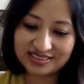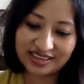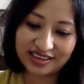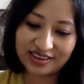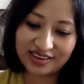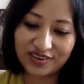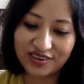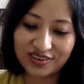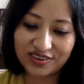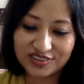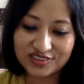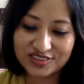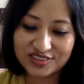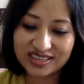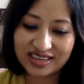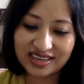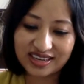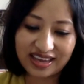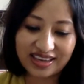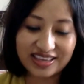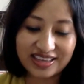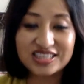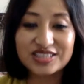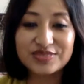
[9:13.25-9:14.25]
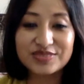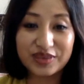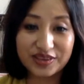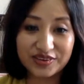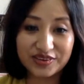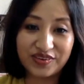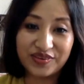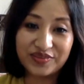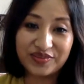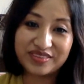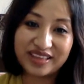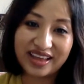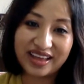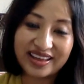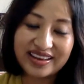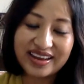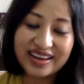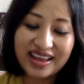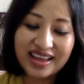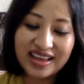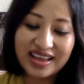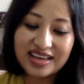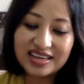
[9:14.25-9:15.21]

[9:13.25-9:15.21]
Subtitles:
psychology, and I can speak from that.